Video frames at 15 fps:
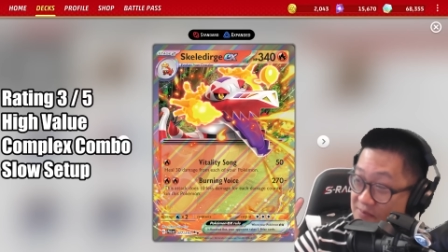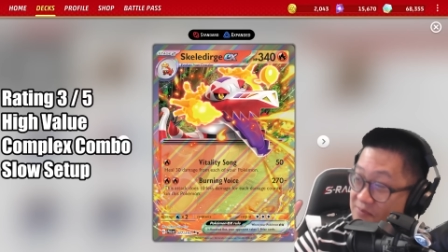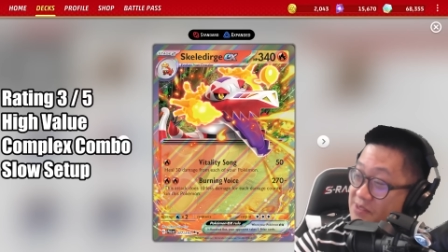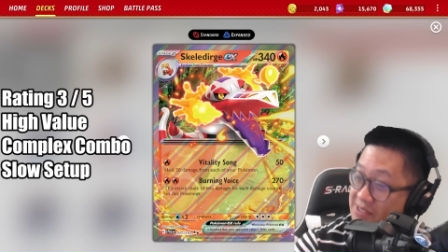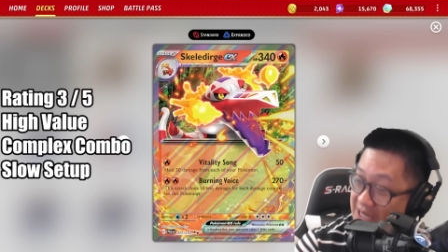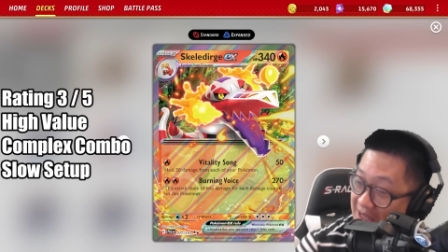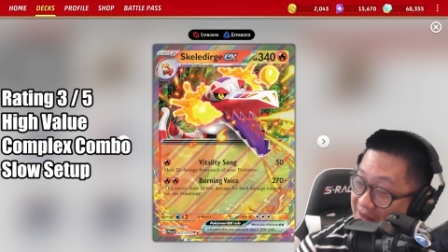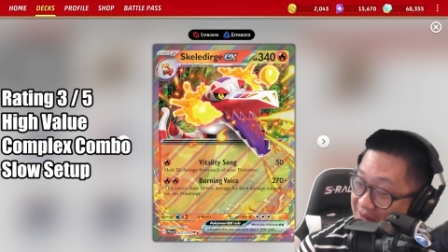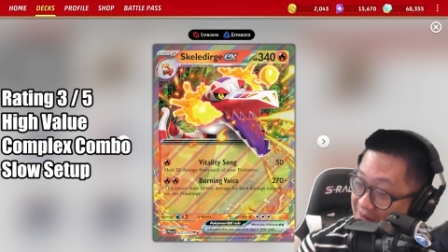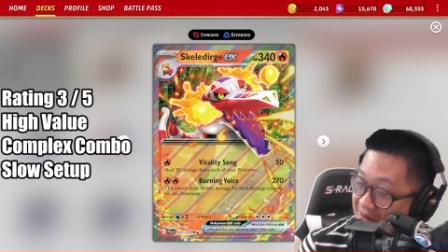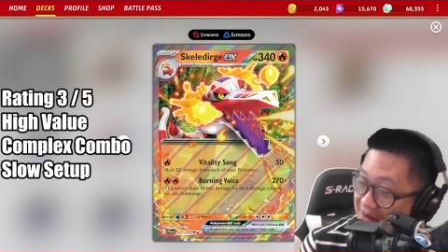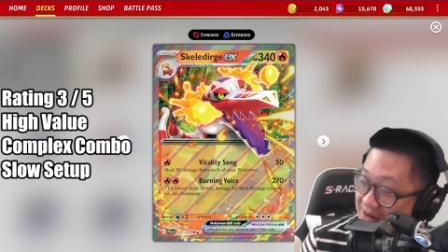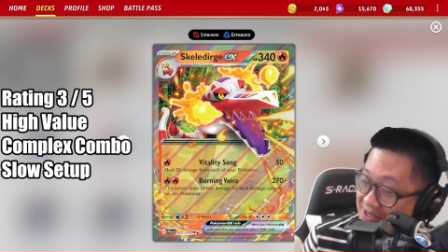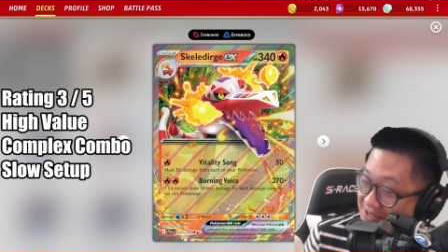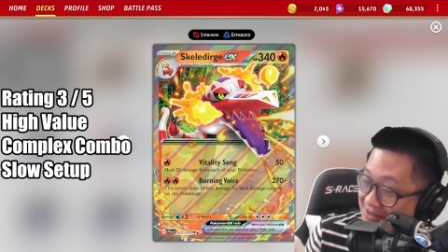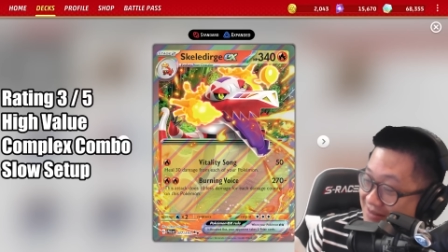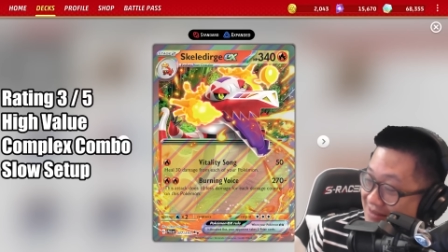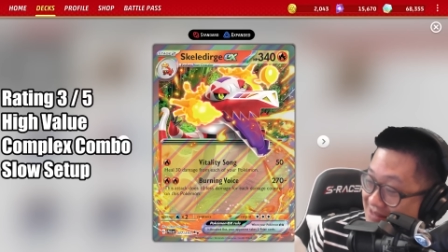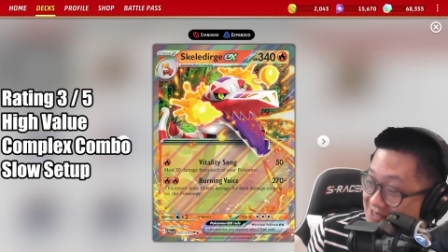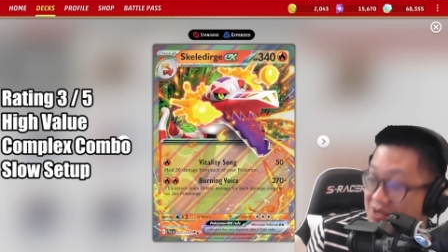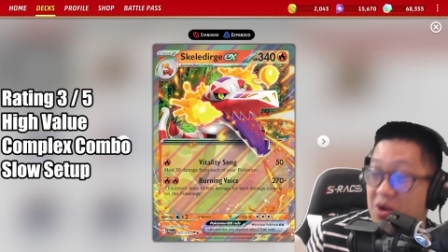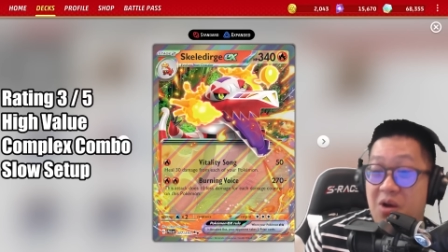Skeledirge
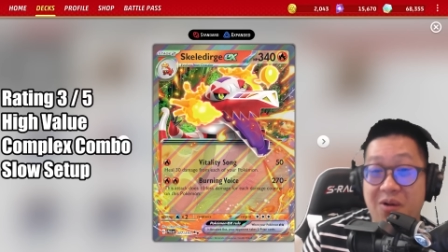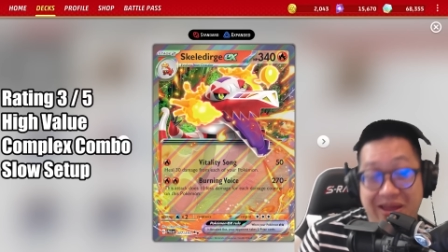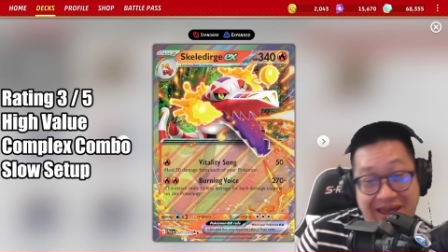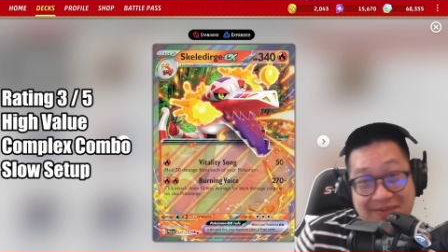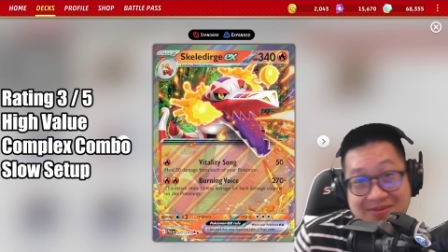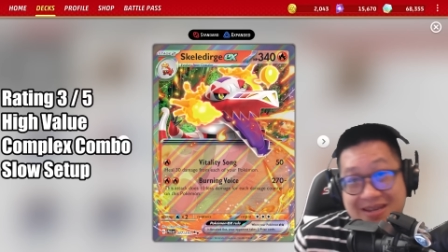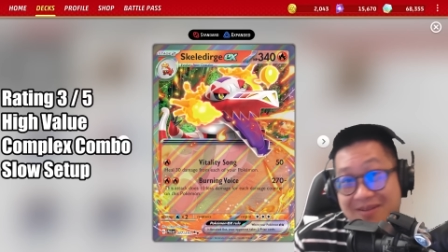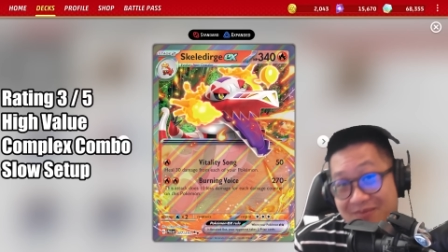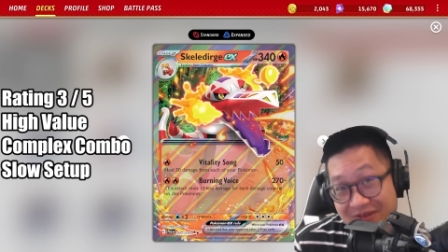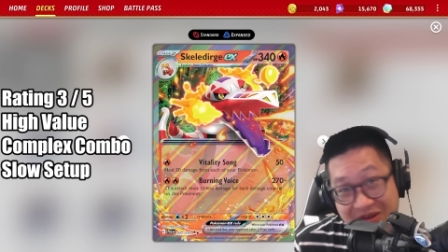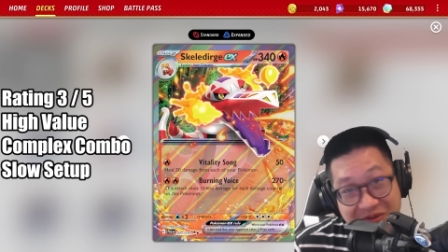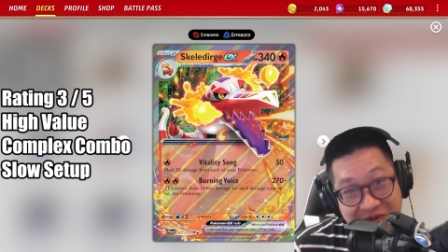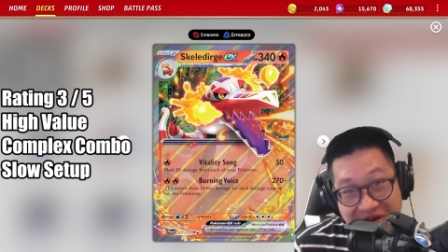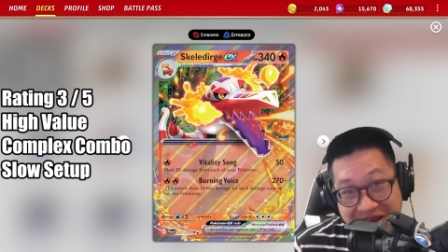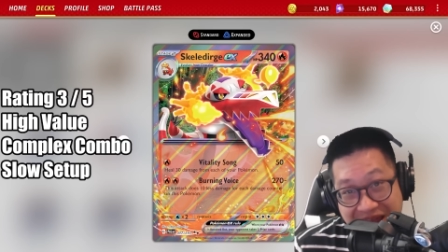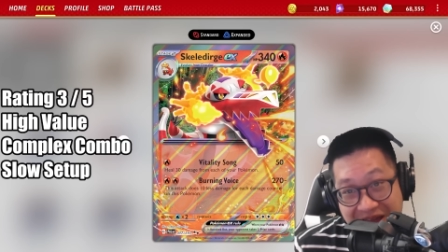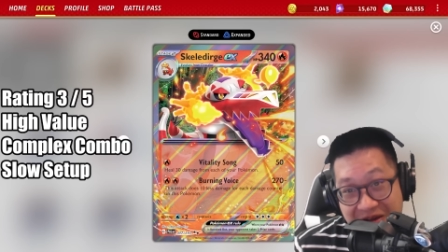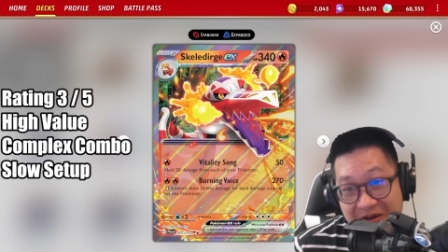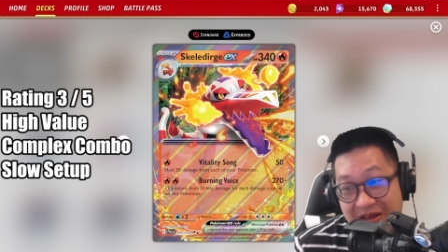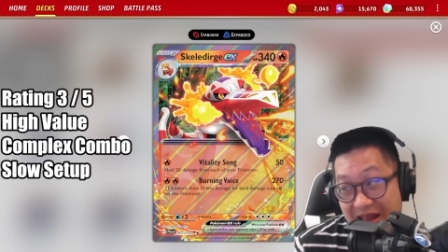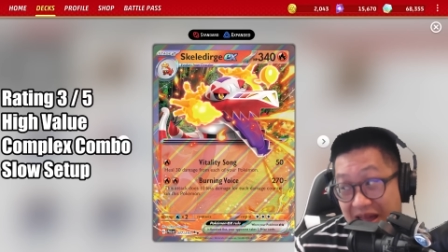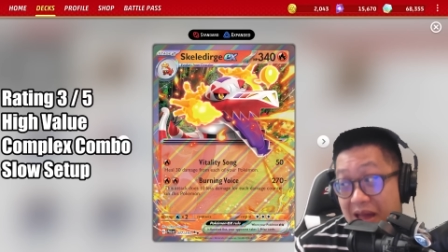is all I have time for you for
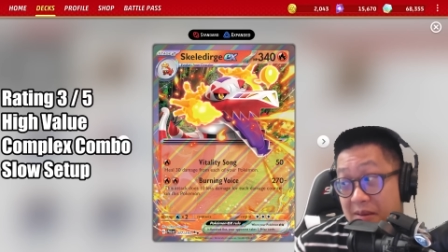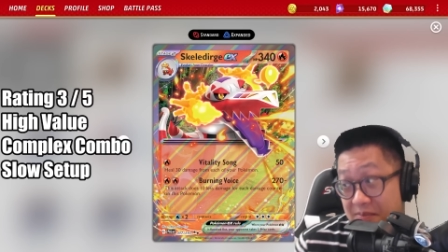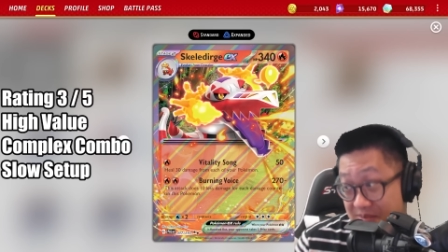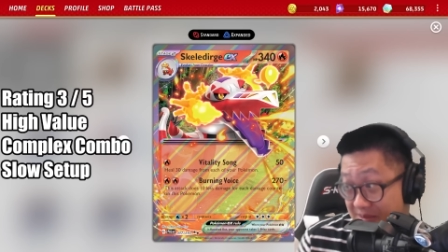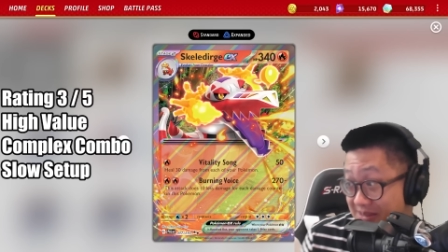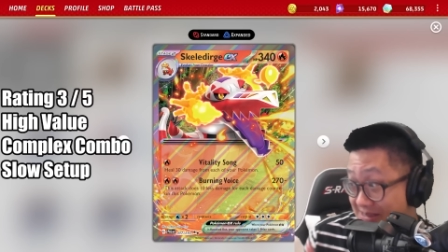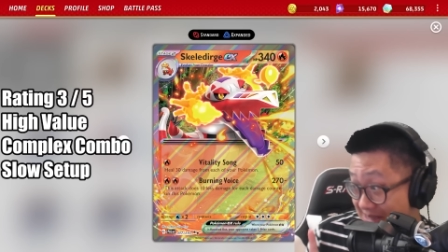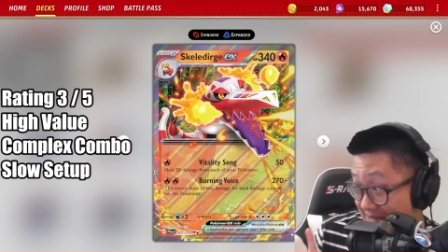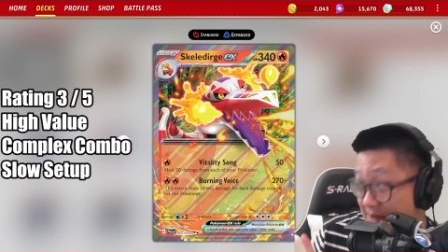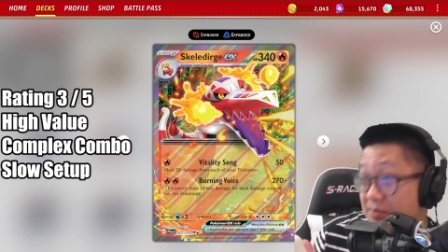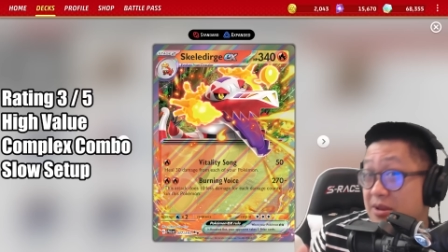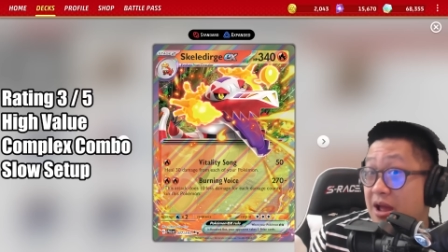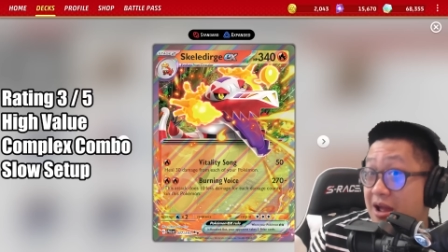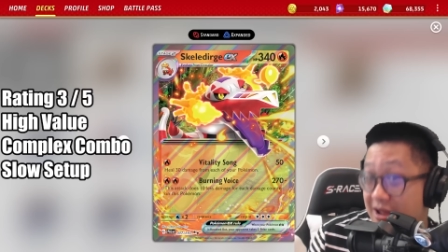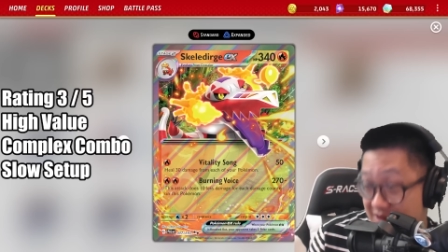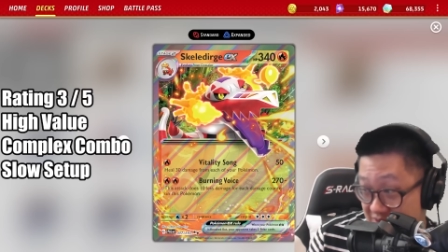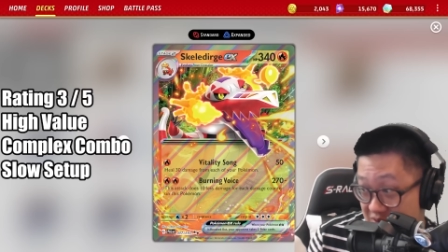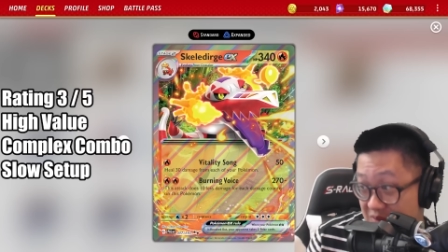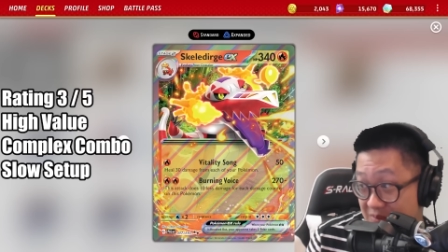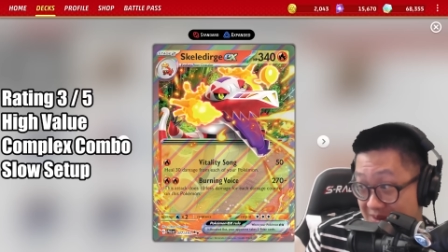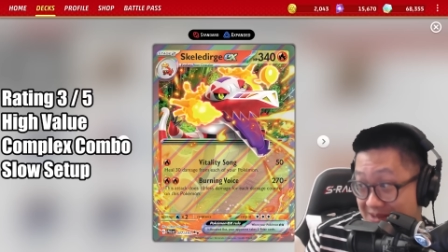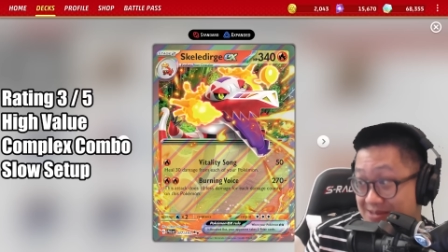now, and I'm going to keep an eye on
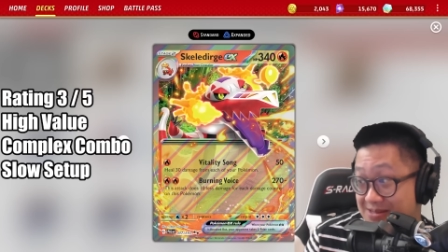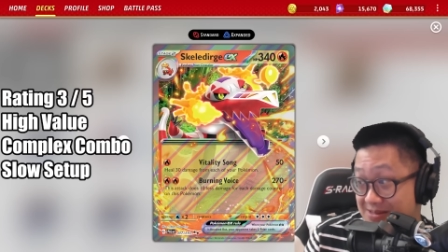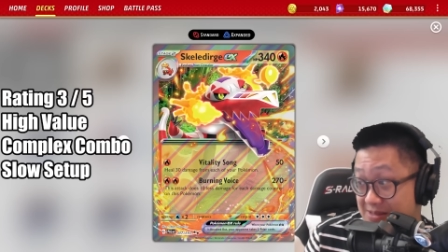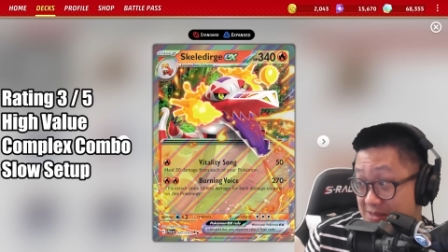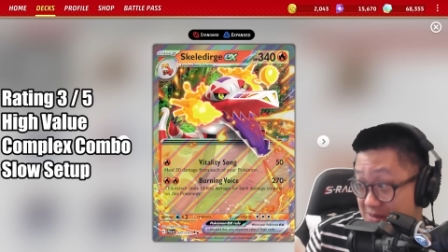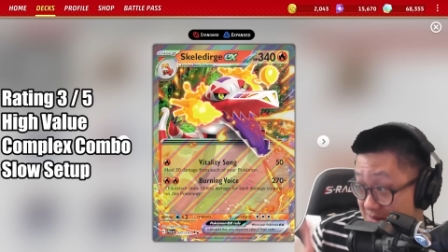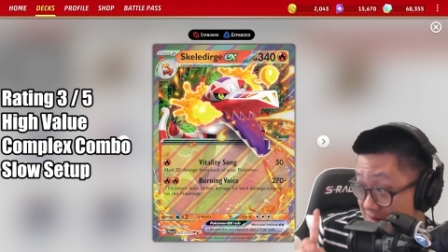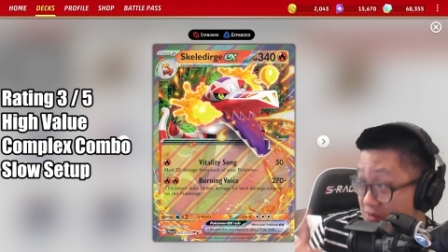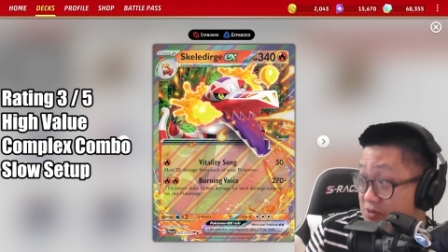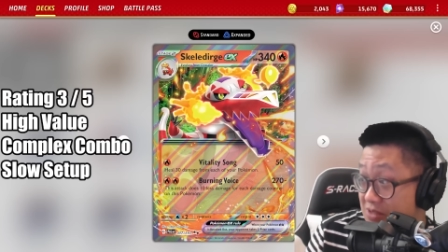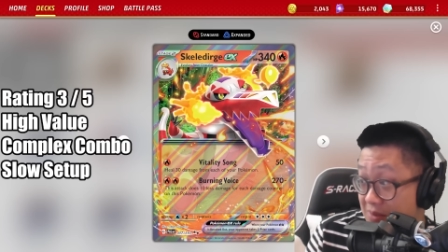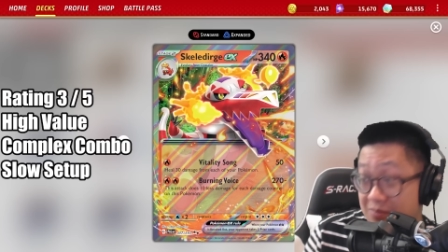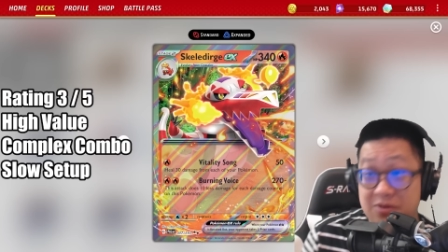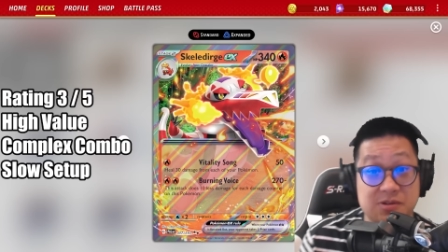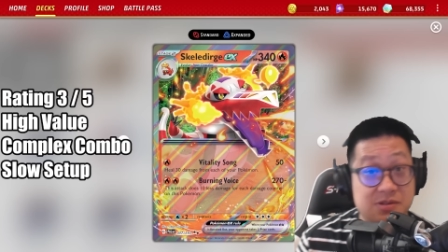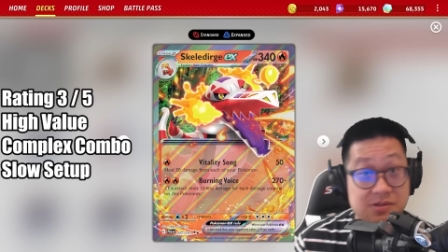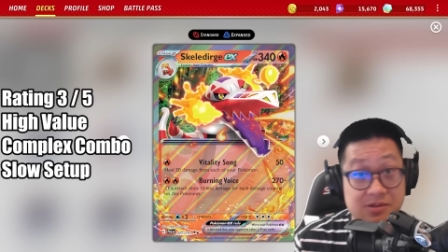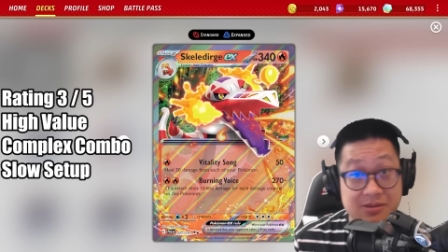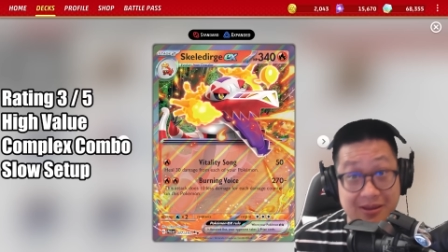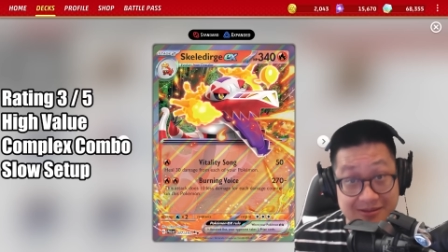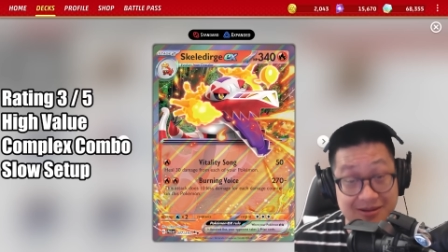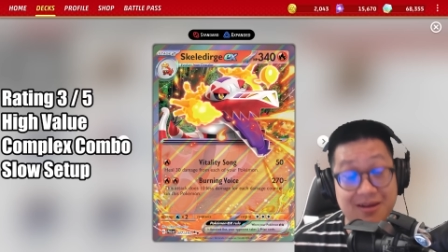you because those numbers,
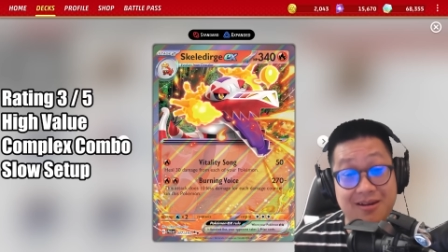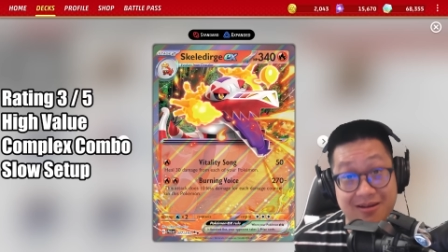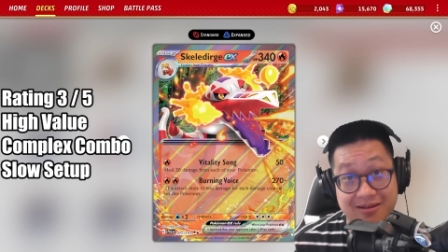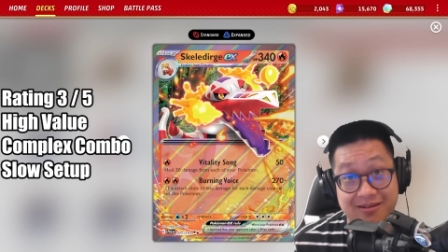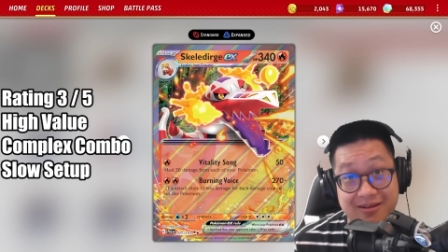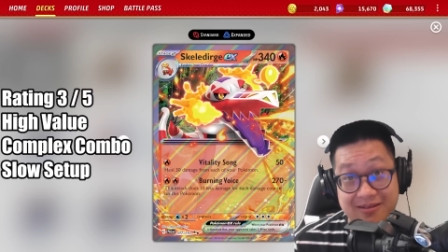they talk.